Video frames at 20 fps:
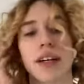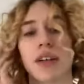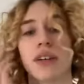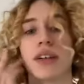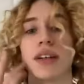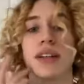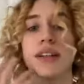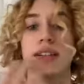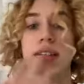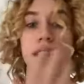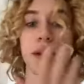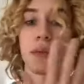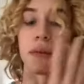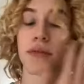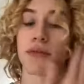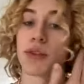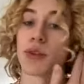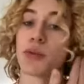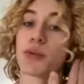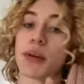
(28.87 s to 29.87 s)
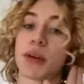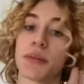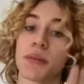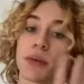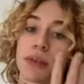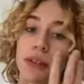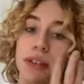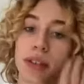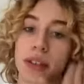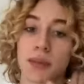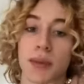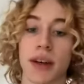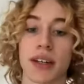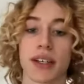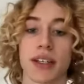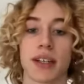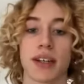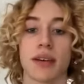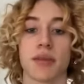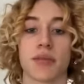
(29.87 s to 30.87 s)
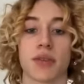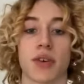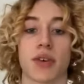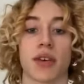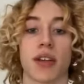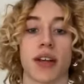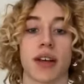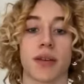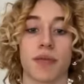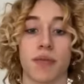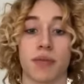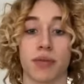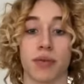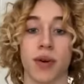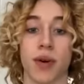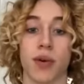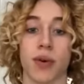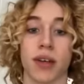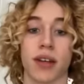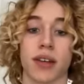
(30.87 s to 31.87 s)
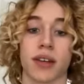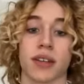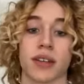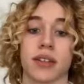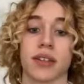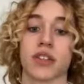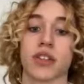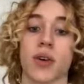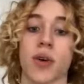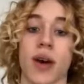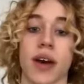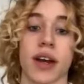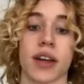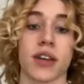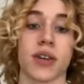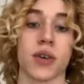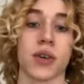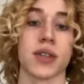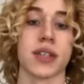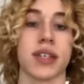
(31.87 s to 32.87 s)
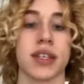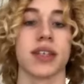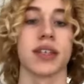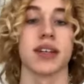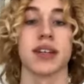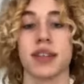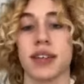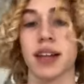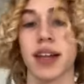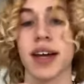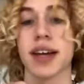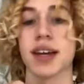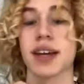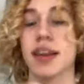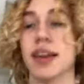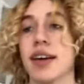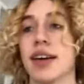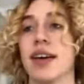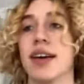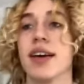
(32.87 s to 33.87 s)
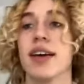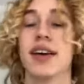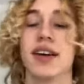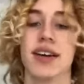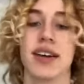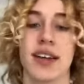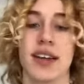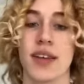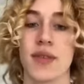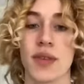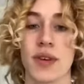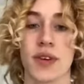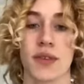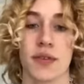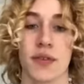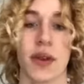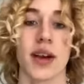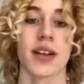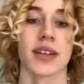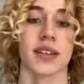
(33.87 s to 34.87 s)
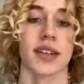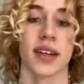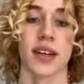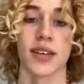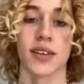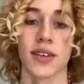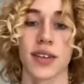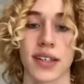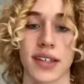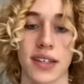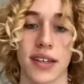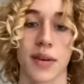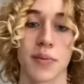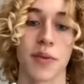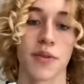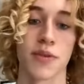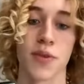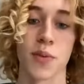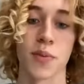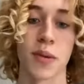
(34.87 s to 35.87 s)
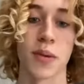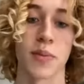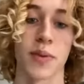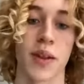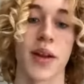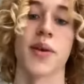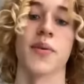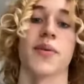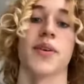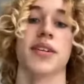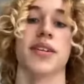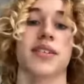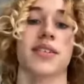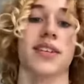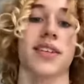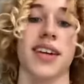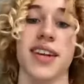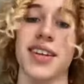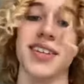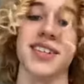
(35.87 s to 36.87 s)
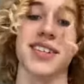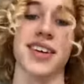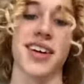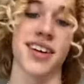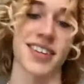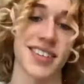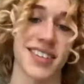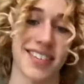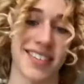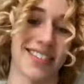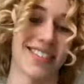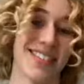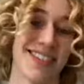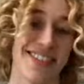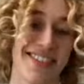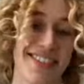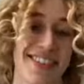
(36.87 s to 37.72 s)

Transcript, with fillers: I can only DM a few people is because my DMs are like broken. So I can only like, even to friends, I can only DM a few people at once. It like sucks.